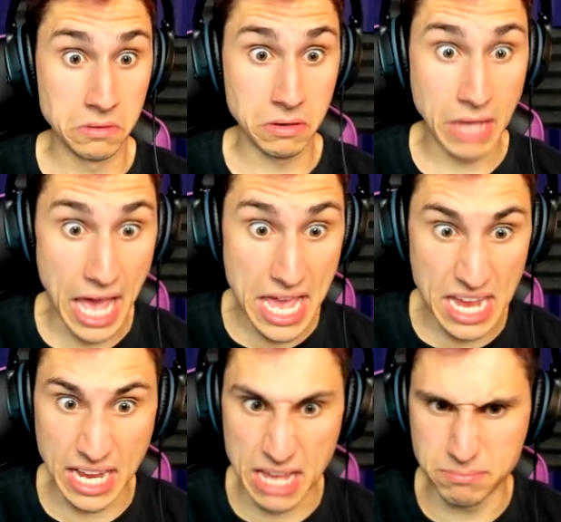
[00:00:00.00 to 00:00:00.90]
Okay,
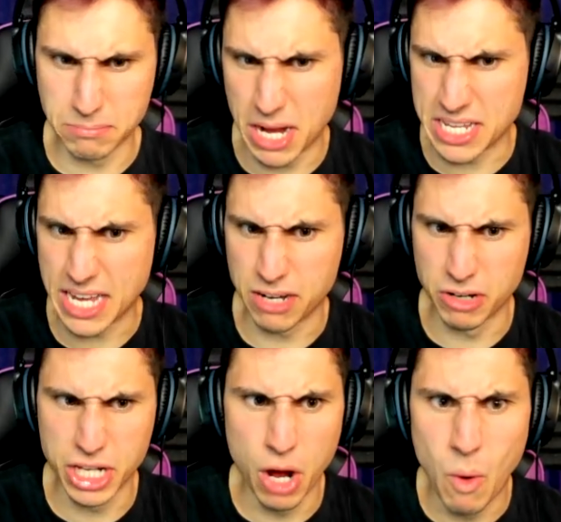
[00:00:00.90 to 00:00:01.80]
I got money. I don't
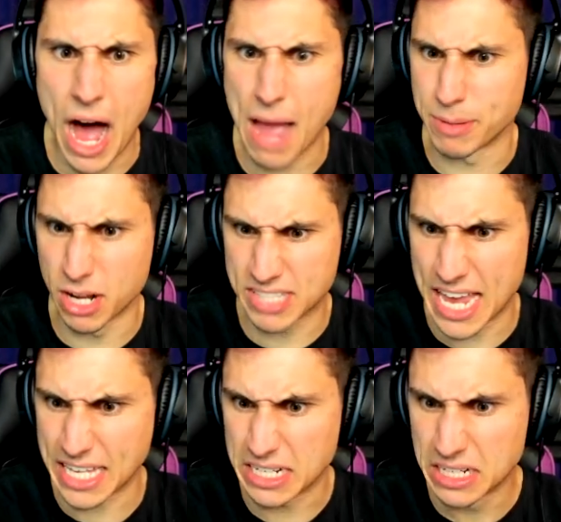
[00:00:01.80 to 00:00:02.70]
really know why, but I'll
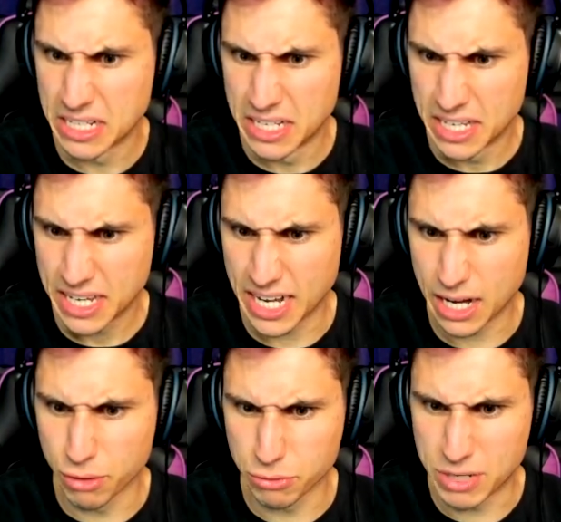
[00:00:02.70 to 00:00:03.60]
take it. Can I
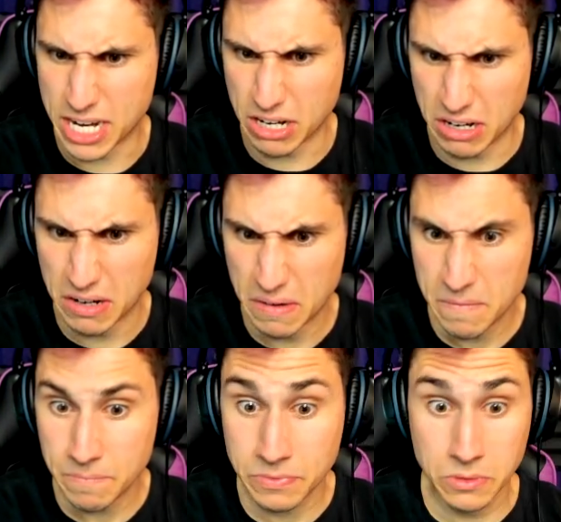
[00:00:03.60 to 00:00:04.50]
go through here?
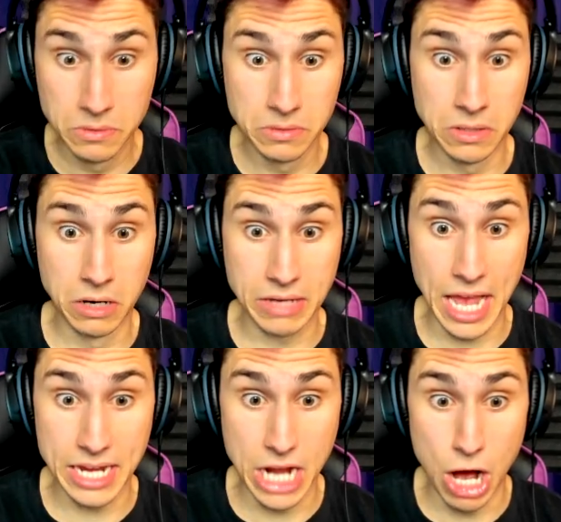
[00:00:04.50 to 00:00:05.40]

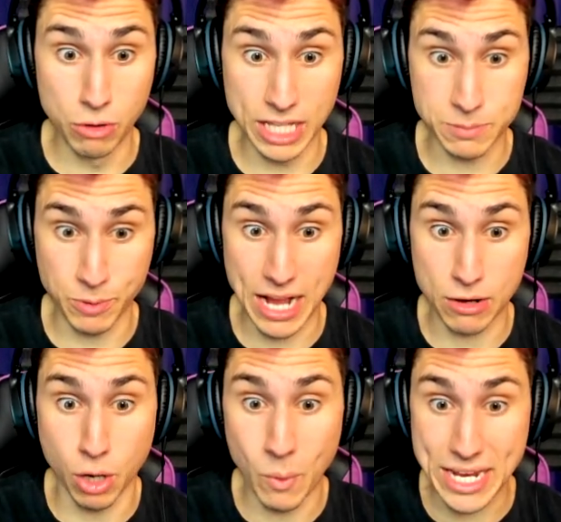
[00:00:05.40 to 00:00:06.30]
Okay, no, let's bring
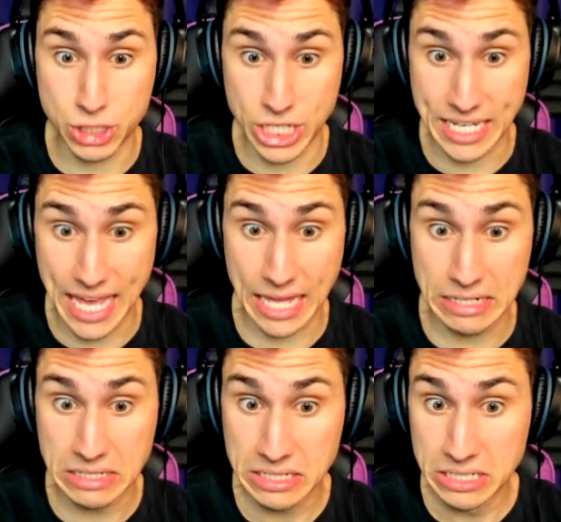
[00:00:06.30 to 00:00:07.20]
out Gooigi
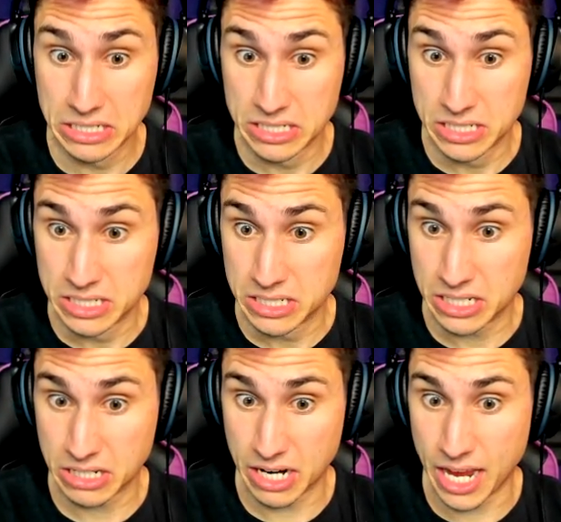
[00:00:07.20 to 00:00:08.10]
again.
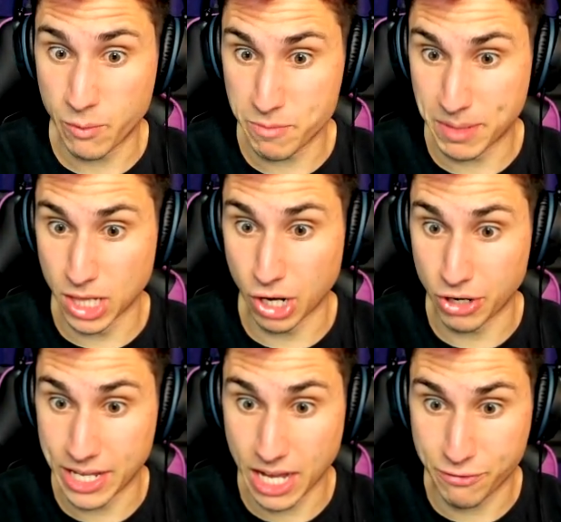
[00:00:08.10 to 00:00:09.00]
Alright, we've been
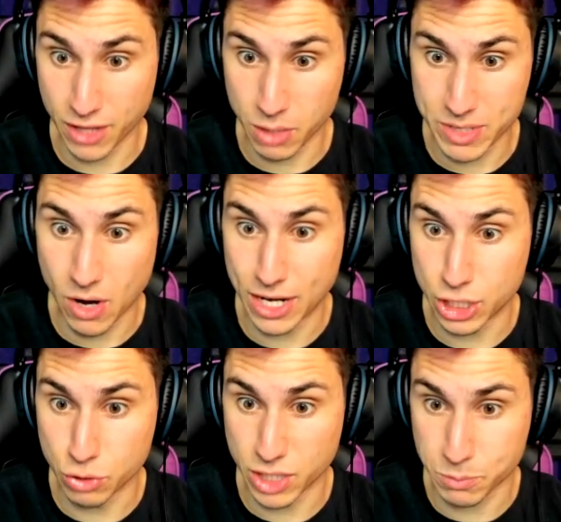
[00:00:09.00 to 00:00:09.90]
learning. I feel like we know how to
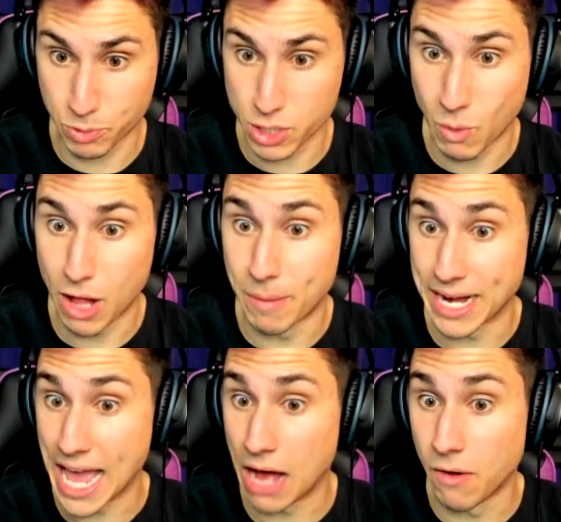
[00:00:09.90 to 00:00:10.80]
do this pretty well by
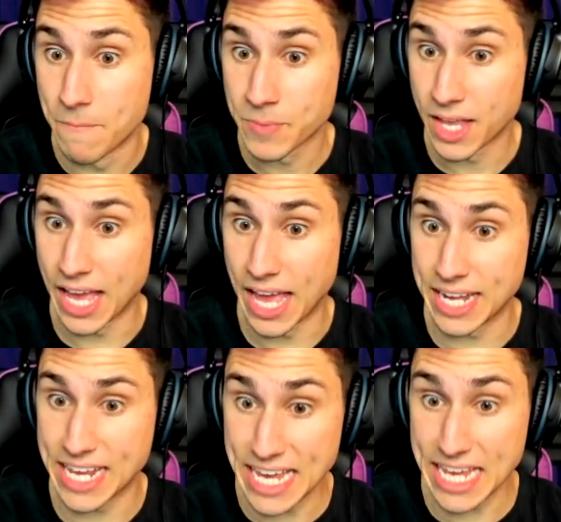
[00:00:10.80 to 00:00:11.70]
now.
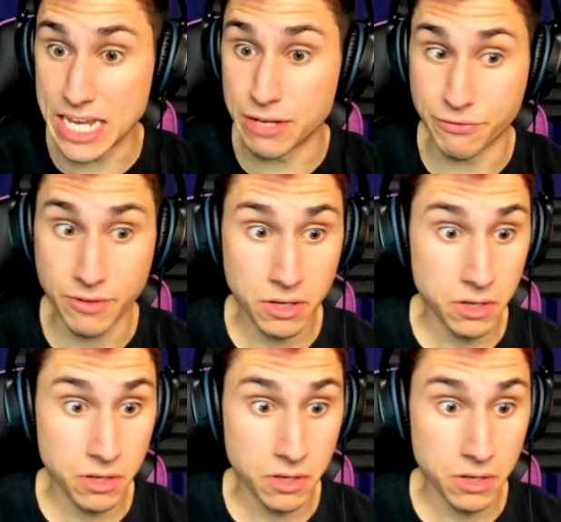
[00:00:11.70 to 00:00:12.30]
And heave!